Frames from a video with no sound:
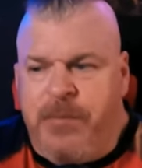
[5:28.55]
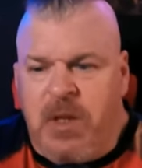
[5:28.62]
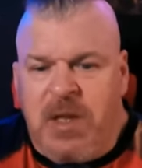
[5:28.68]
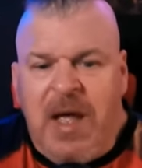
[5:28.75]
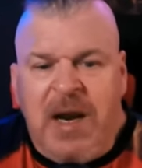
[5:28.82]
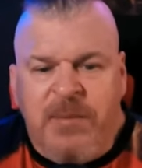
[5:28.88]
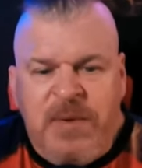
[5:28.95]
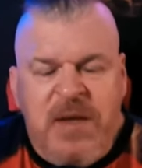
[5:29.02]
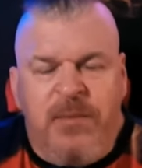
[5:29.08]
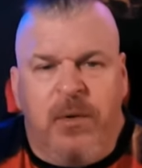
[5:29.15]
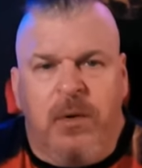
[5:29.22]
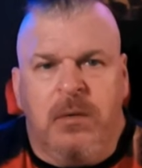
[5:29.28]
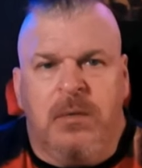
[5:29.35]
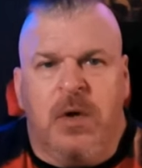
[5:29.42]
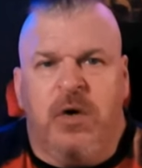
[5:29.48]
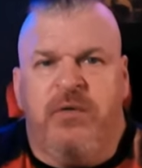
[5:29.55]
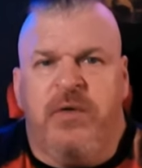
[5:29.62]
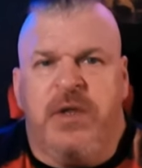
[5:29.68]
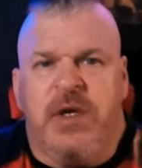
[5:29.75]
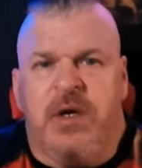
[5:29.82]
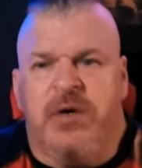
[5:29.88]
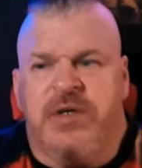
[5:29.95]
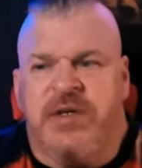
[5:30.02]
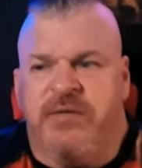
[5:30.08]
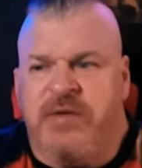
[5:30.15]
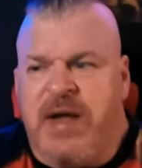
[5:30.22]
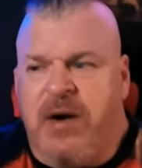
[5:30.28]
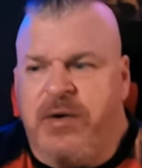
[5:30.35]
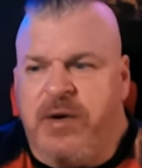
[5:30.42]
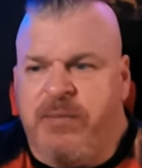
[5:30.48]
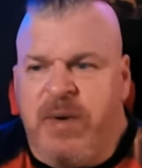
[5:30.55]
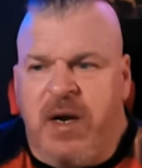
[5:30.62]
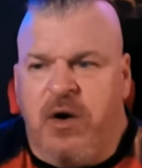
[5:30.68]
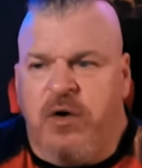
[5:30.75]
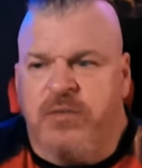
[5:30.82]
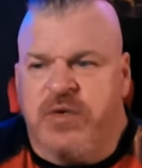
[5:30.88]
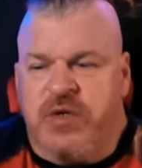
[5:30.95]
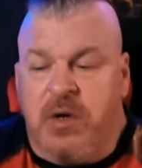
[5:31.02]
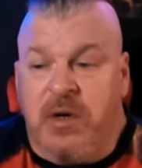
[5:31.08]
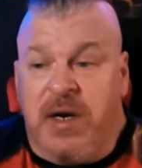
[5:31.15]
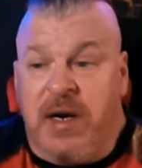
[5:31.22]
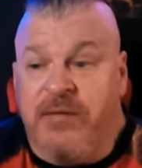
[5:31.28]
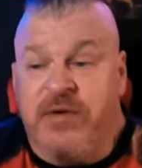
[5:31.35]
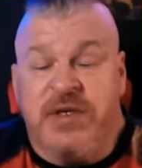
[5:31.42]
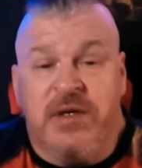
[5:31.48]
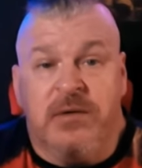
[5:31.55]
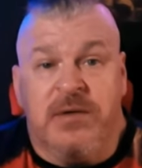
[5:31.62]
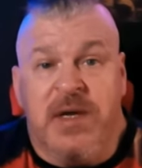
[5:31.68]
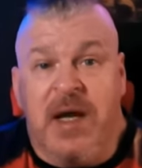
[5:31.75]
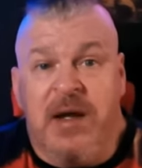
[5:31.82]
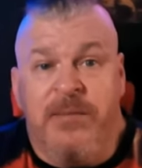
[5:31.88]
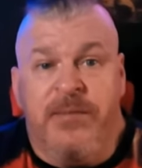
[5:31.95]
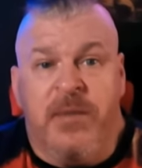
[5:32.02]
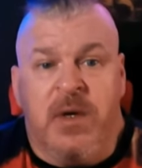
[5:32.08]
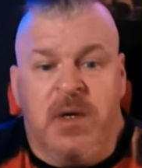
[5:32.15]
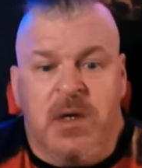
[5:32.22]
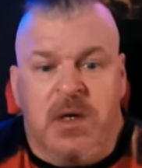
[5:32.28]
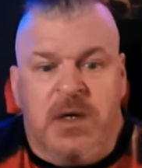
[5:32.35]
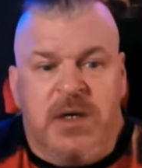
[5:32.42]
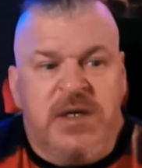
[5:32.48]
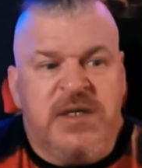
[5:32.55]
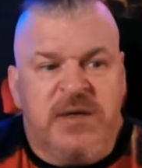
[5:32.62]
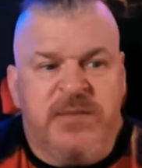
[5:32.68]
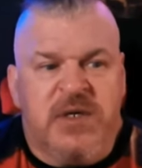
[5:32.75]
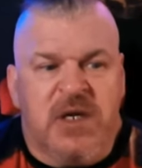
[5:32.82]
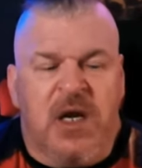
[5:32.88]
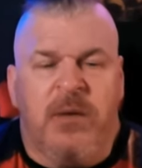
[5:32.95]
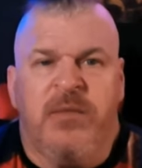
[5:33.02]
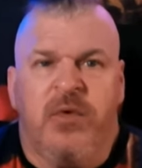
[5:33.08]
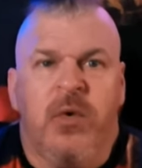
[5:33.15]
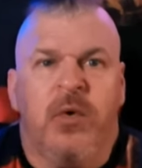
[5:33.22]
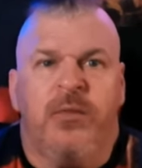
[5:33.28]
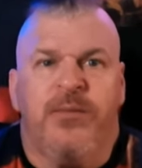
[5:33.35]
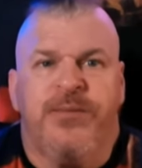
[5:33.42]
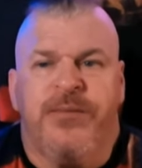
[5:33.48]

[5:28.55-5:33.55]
a lot of people over the years have doubted Ben Armstrong, and every single time he seems to come through.